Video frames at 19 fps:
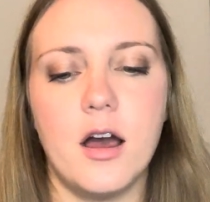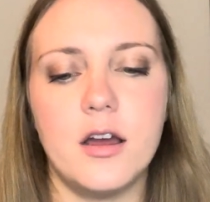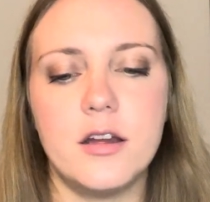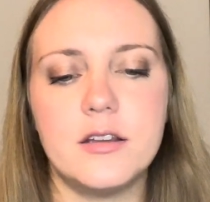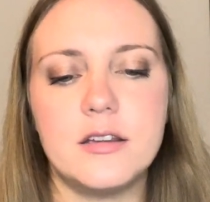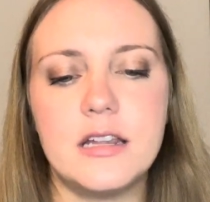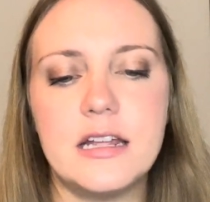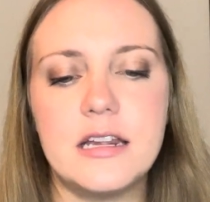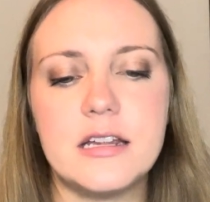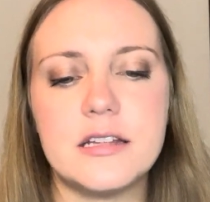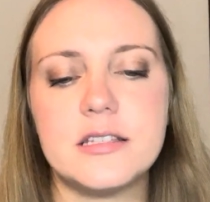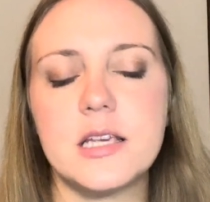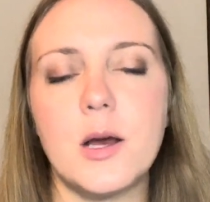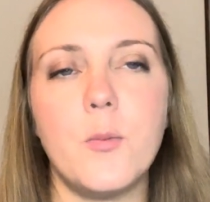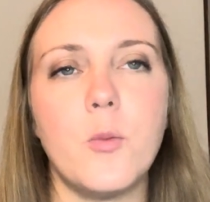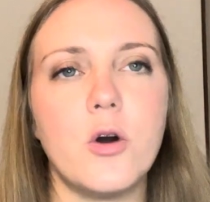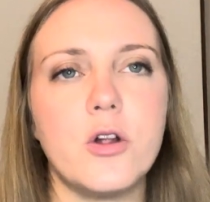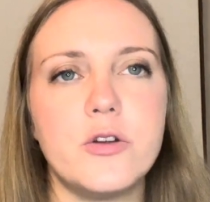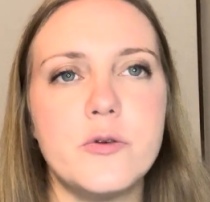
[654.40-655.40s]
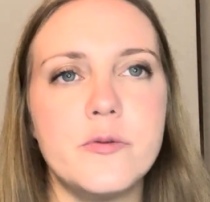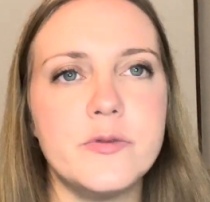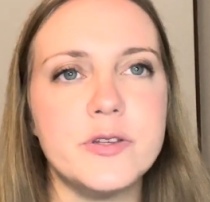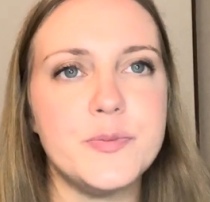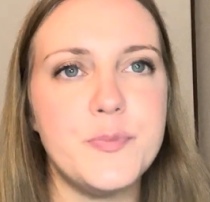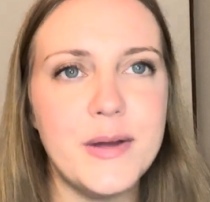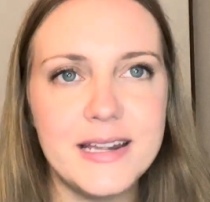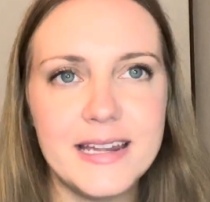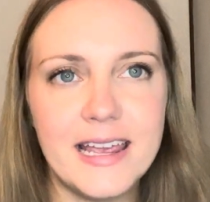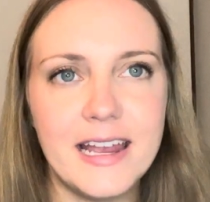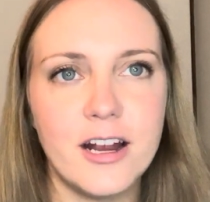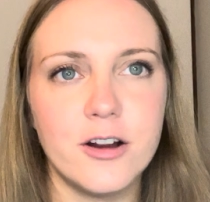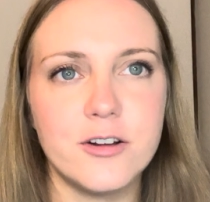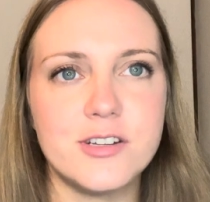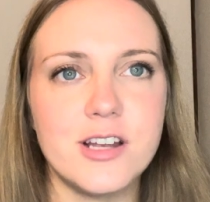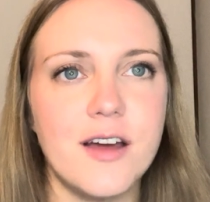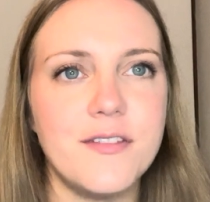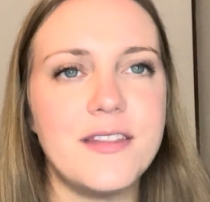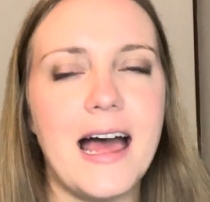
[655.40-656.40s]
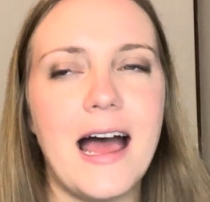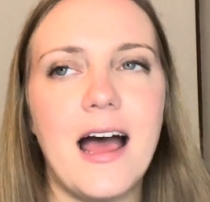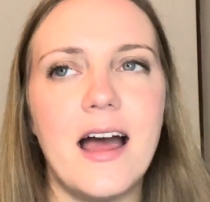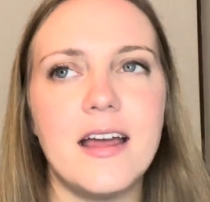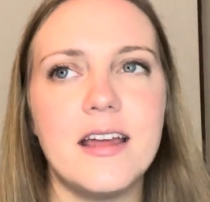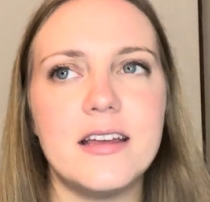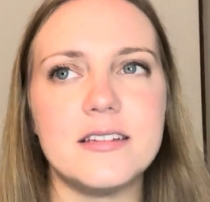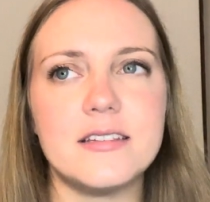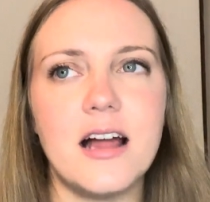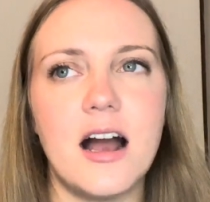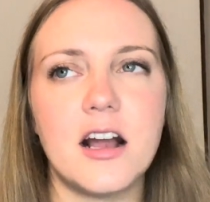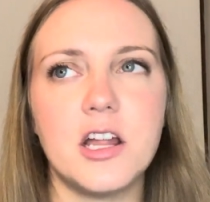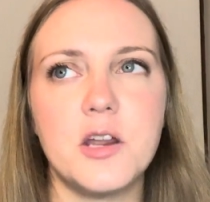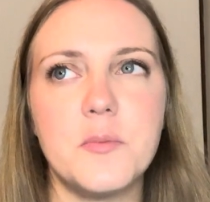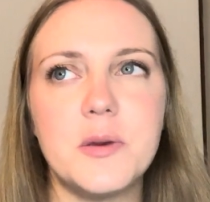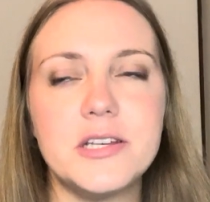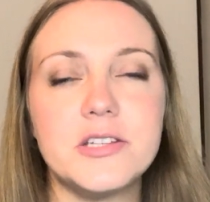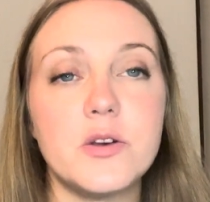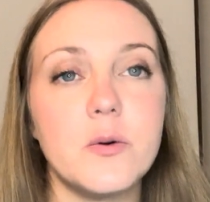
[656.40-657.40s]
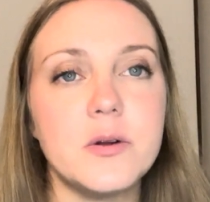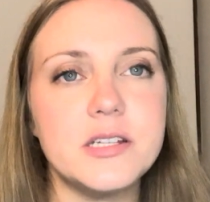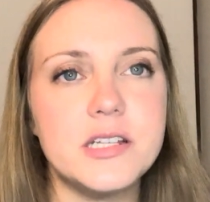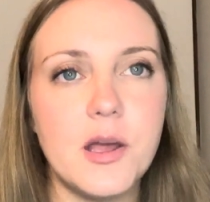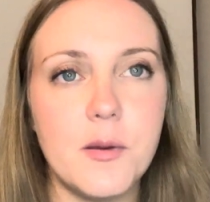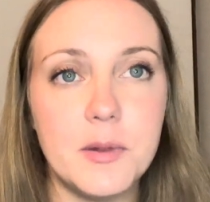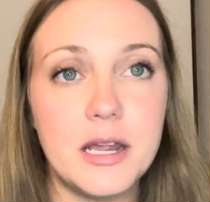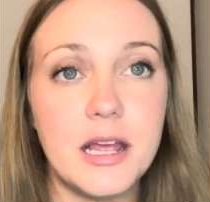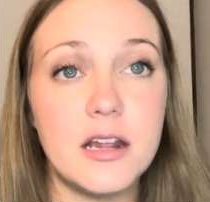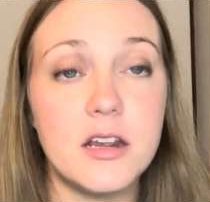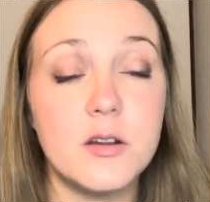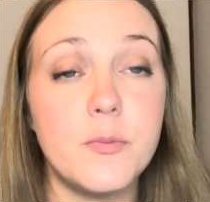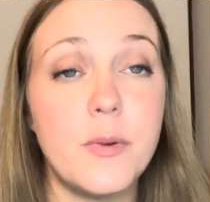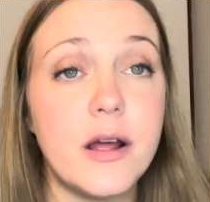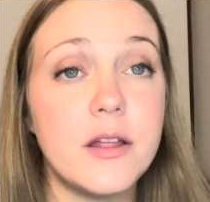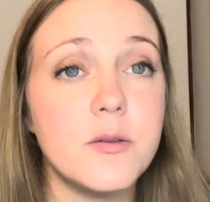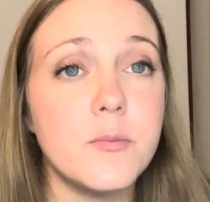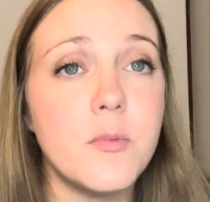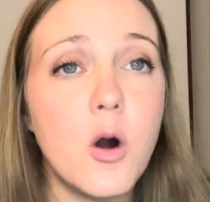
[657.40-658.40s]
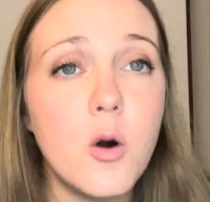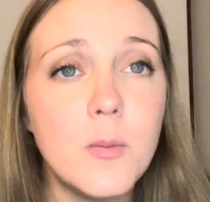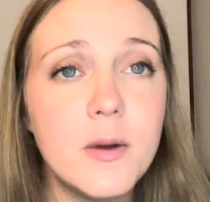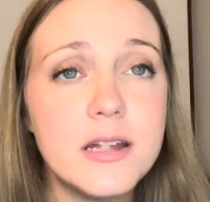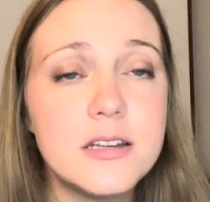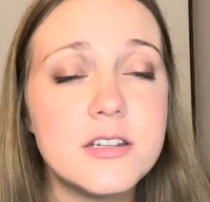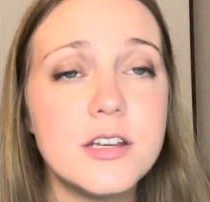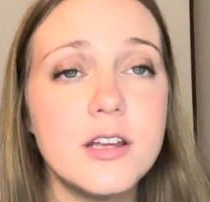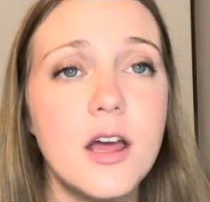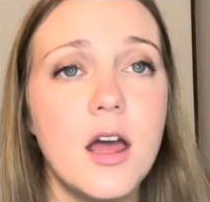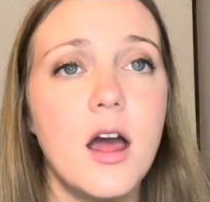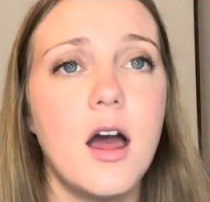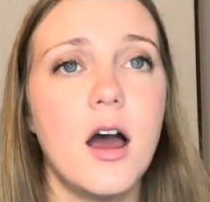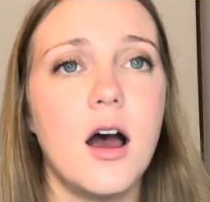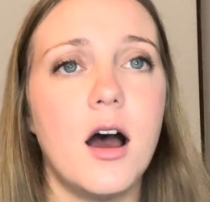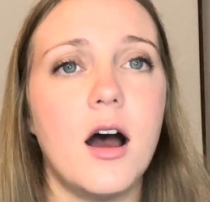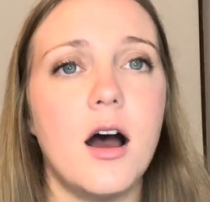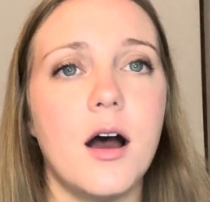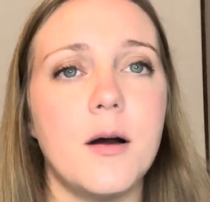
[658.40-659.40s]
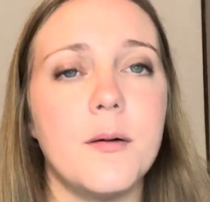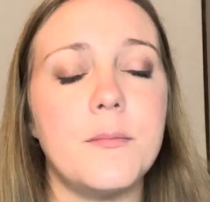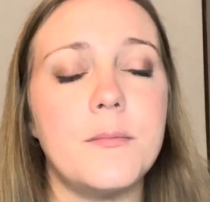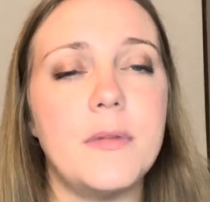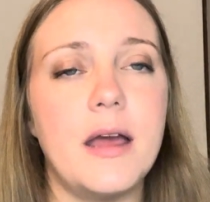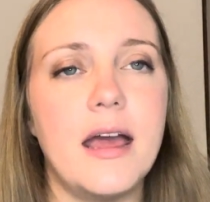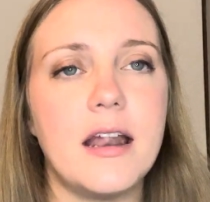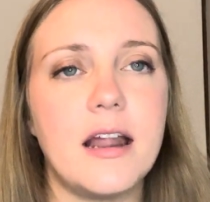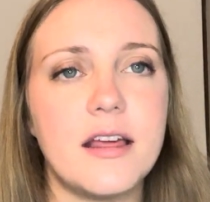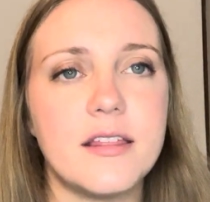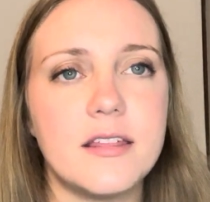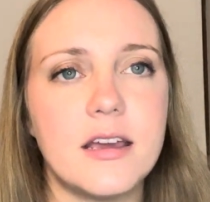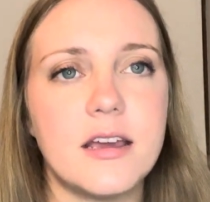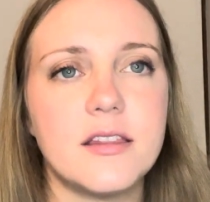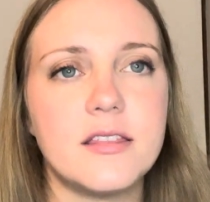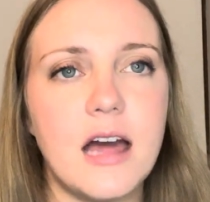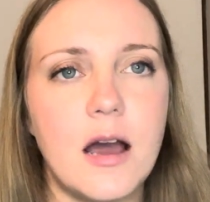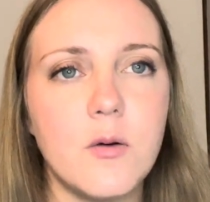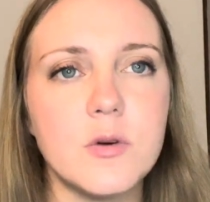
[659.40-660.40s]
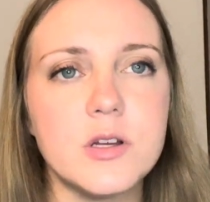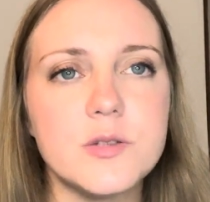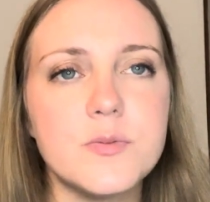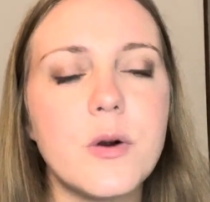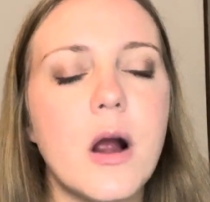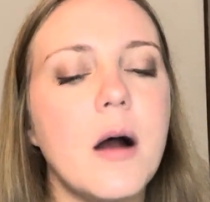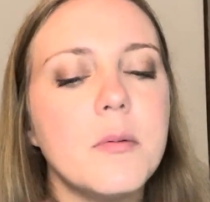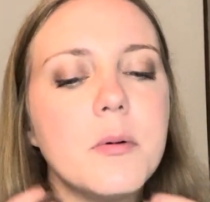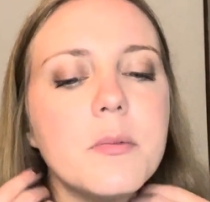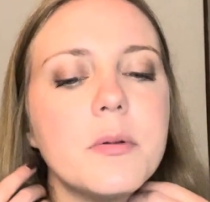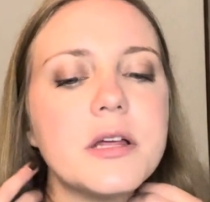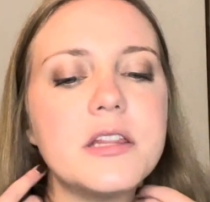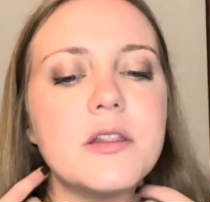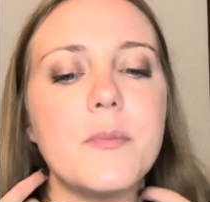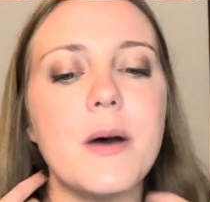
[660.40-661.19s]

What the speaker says: Needed someone who's been here, done that, is not going to be so intimidated by the moment. And I think that was probably the